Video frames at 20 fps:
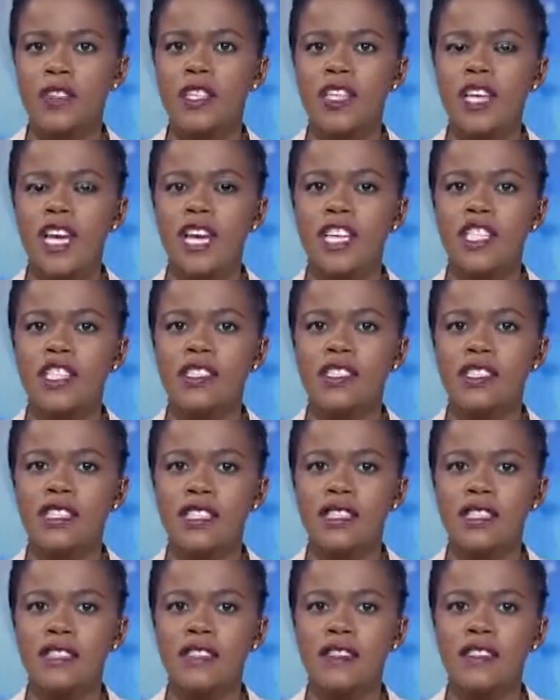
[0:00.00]
agencies
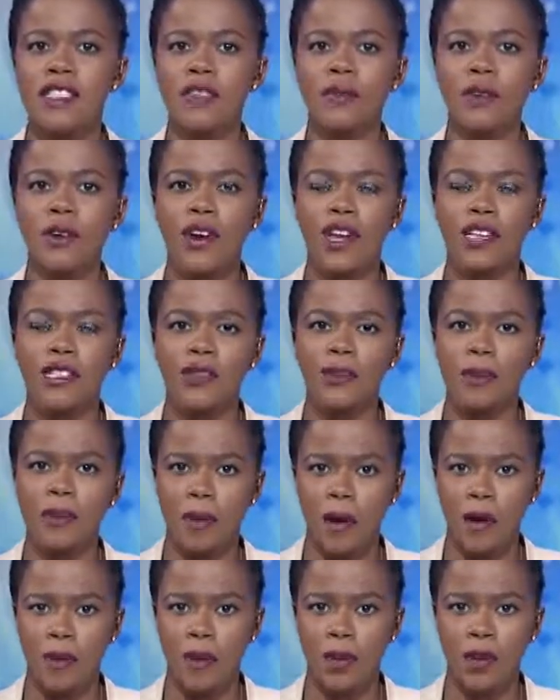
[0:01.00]
in the Democratic
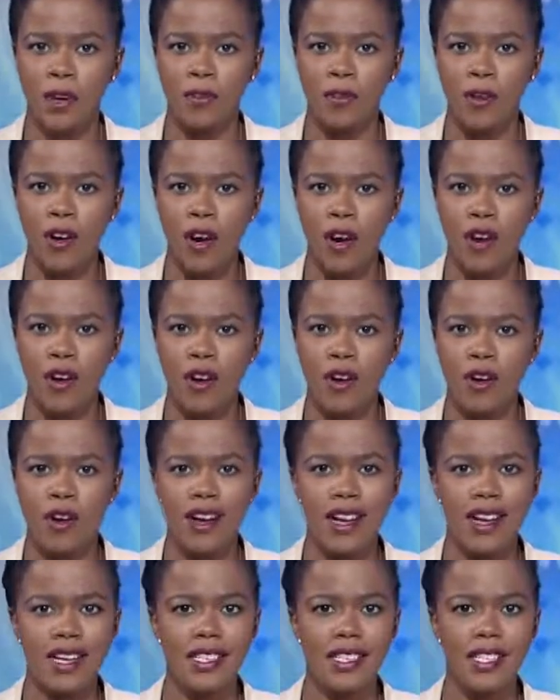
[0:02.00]
Republic of Congo are
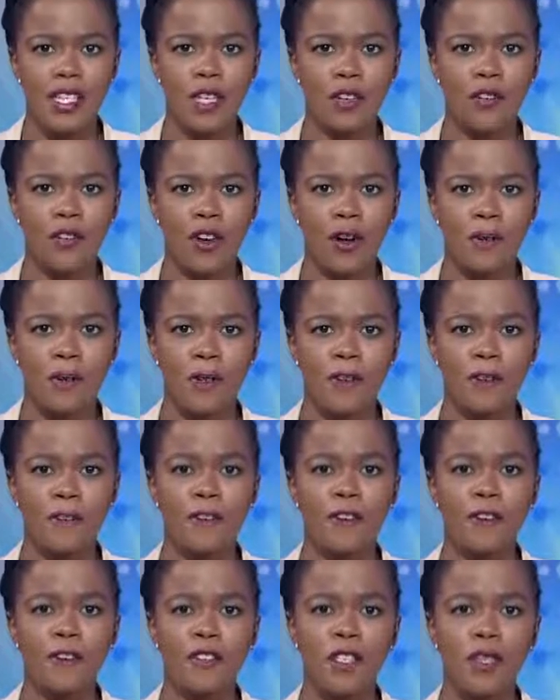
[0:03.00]
hunting for up to
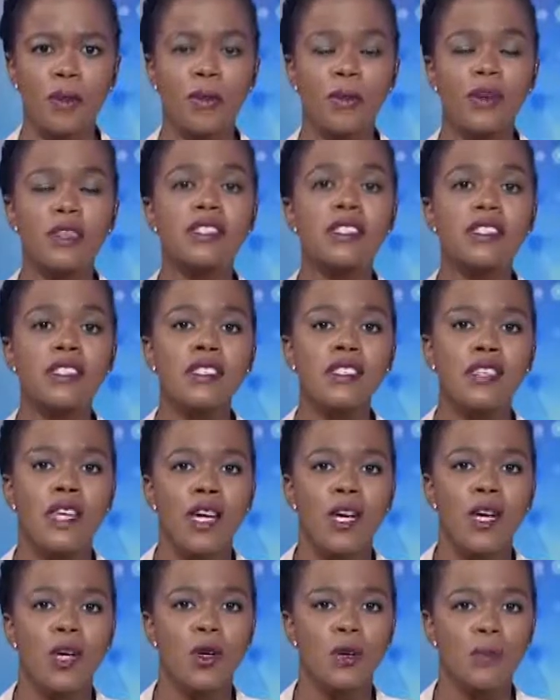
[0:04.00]
fifty prisoners
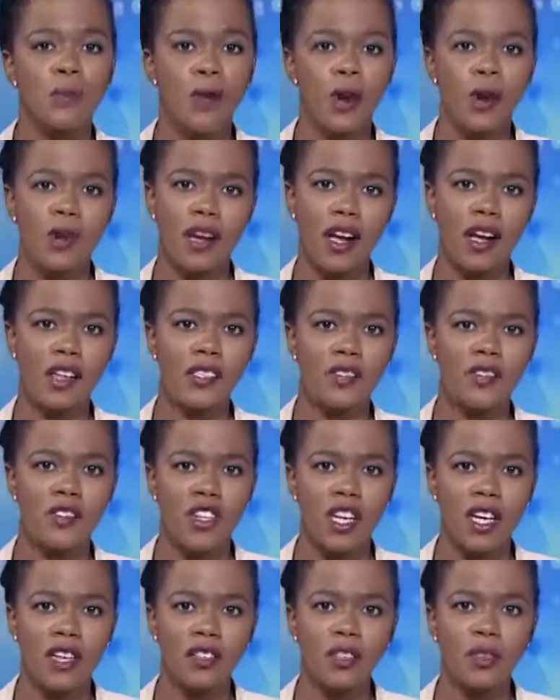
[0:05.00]
who broke out of
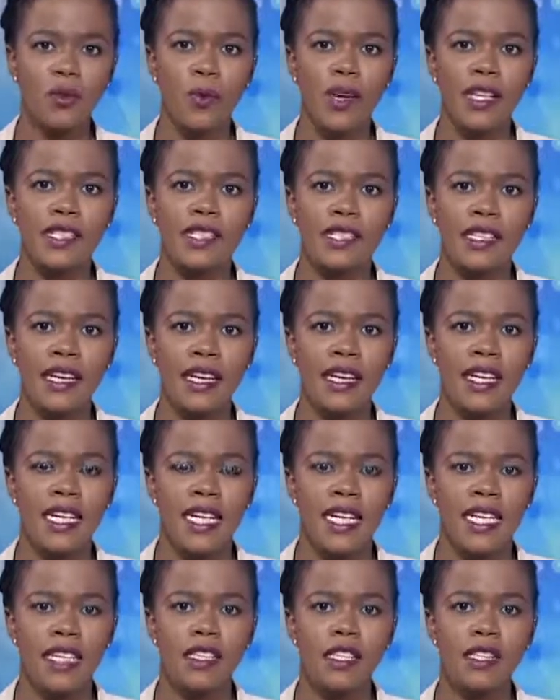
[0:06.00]
jail on Wednesday.
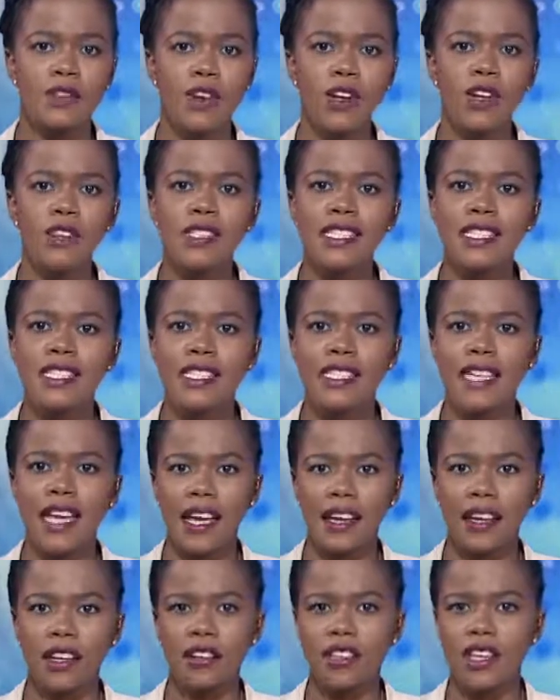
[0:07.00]
This follows an attack
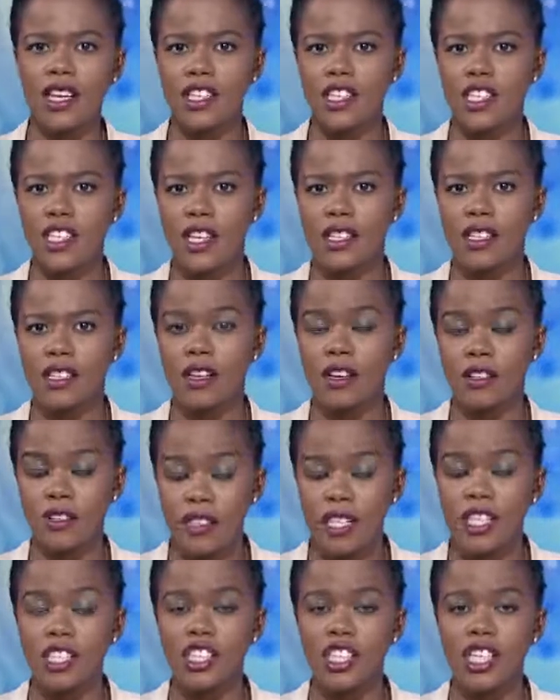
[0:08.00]
on Kinshasa, on
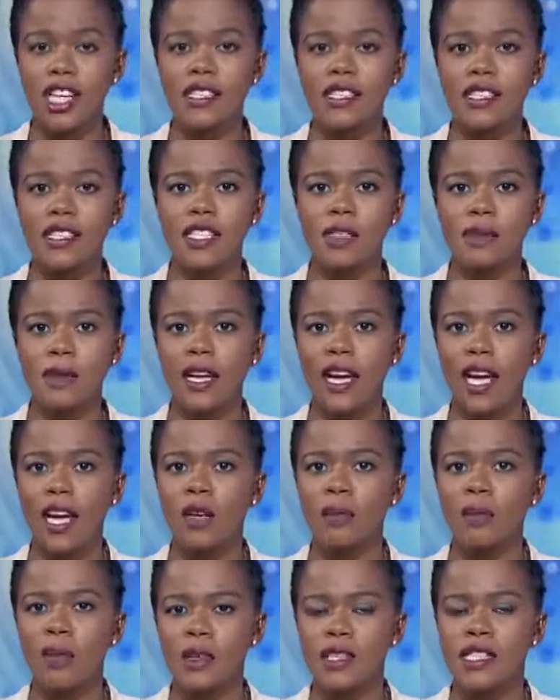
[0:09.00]
Kinshasa's Makala
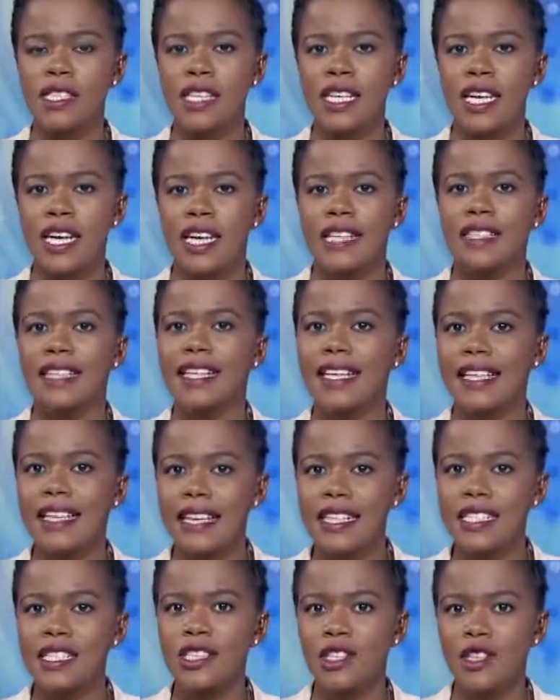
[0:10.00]
prison that led
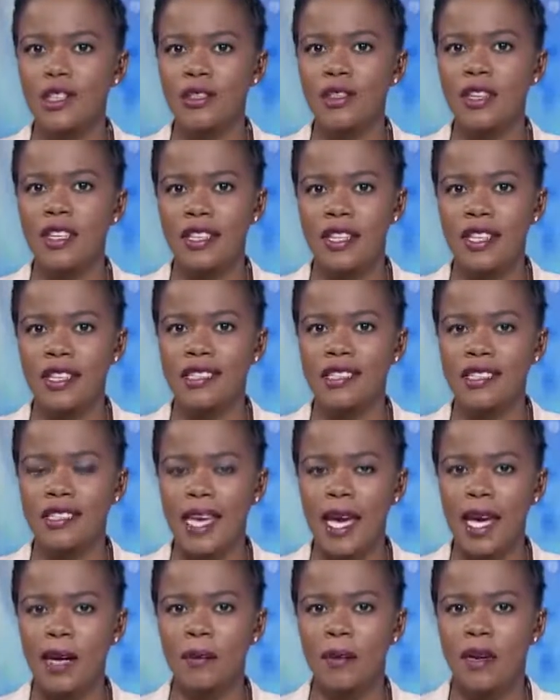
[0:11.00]
to the escape.
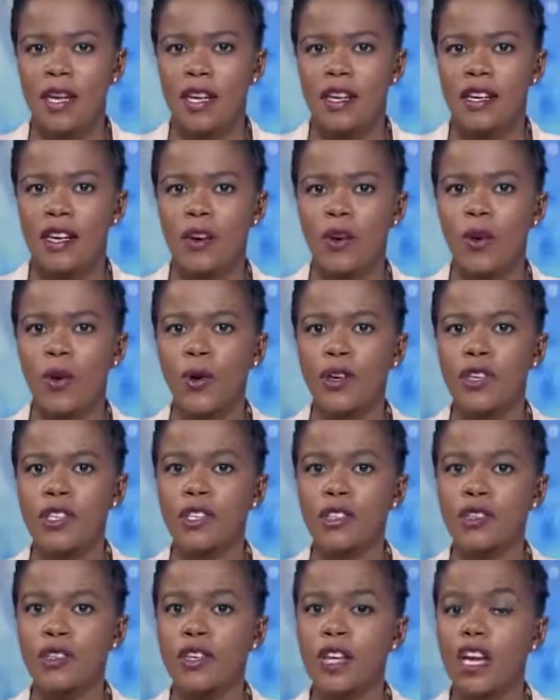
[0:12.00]
Now, according to
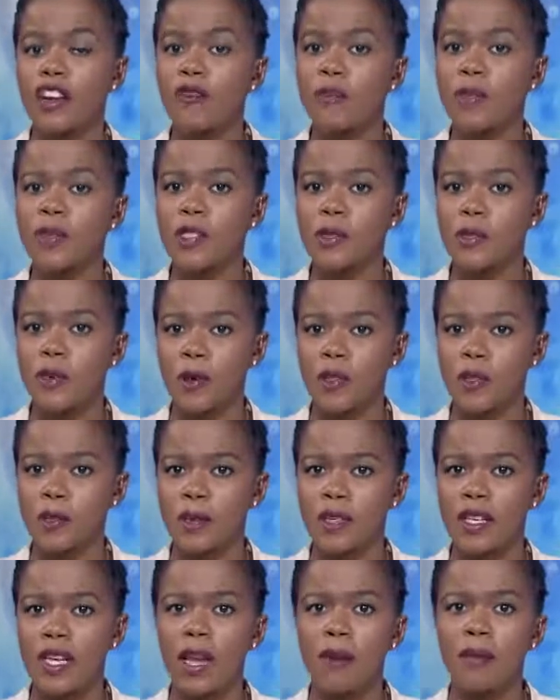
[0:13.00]
government spokesman
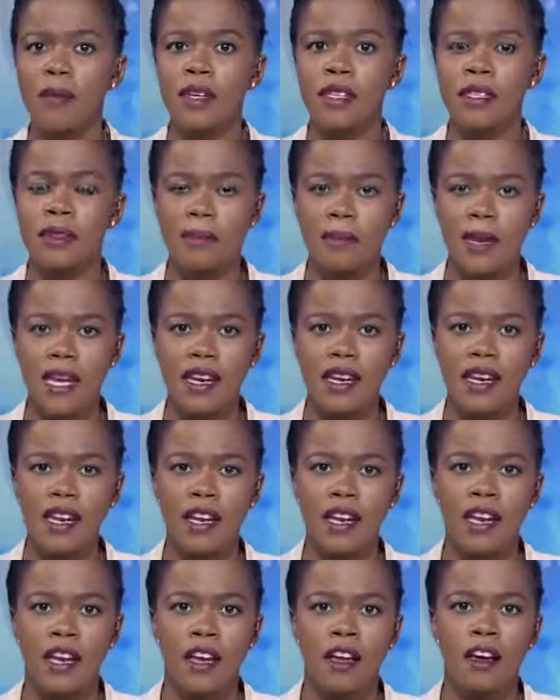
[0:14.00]
Lambert Mende,
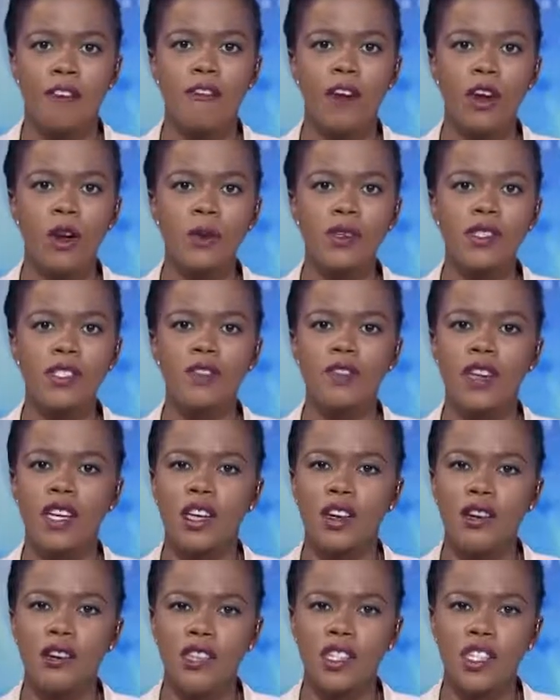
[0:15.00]
followers of a
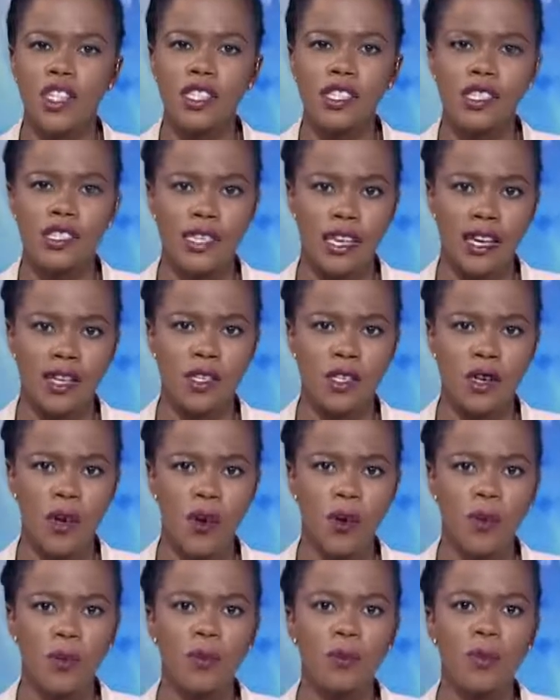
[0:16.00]
Christian sect called
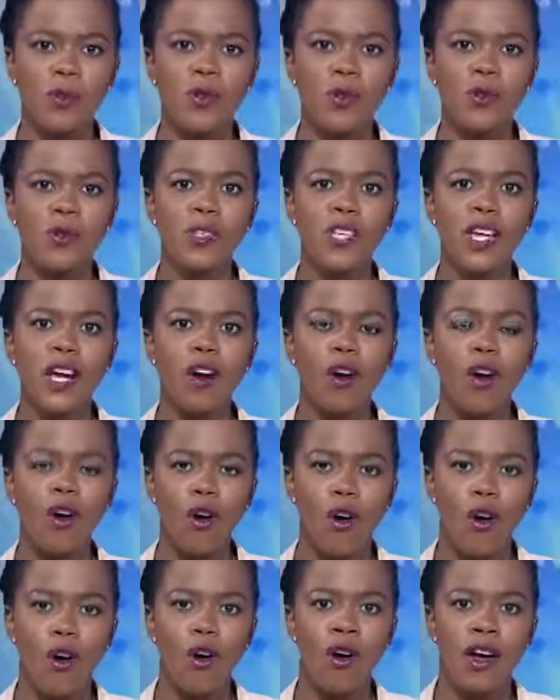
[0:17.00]
Bundu Dia
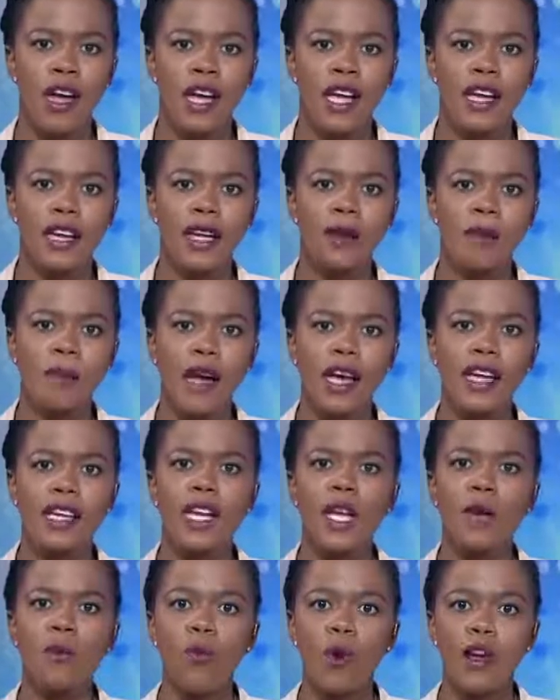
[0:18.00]
Kongo, led by
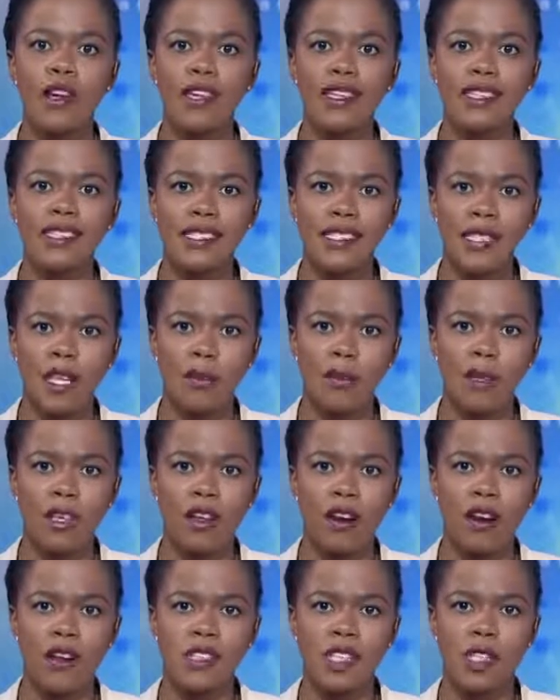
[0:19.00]
Nemwandan Semi, are
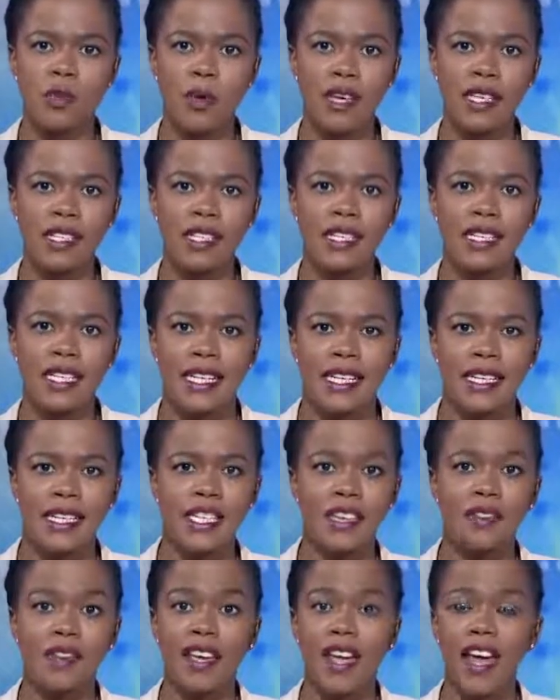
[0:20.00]
suspected to have
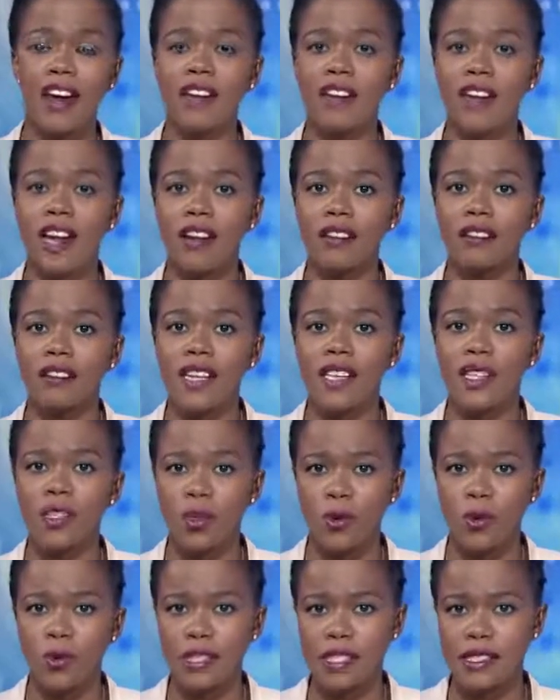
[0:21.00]
carried out that
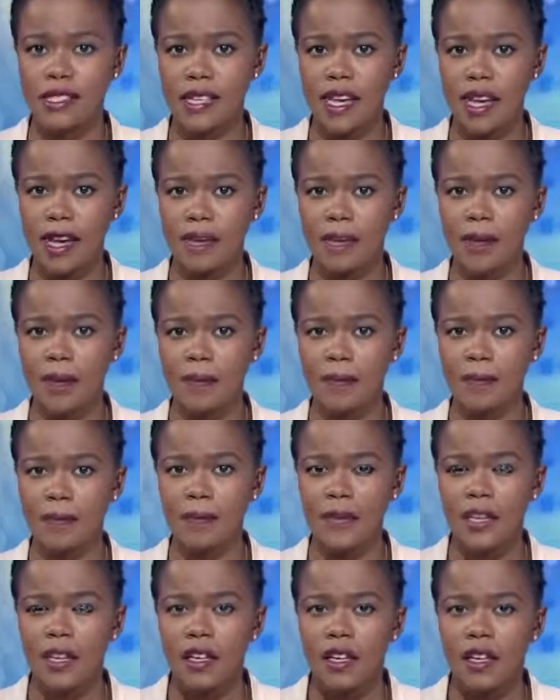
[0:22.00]
dawn attack.
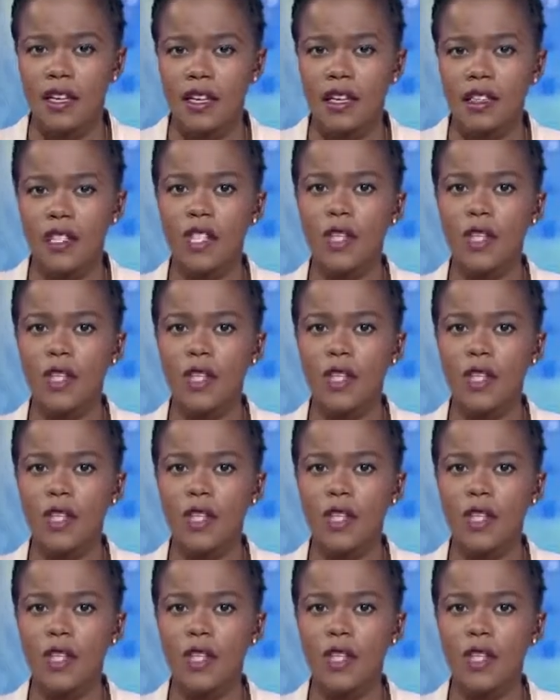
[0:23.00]
The U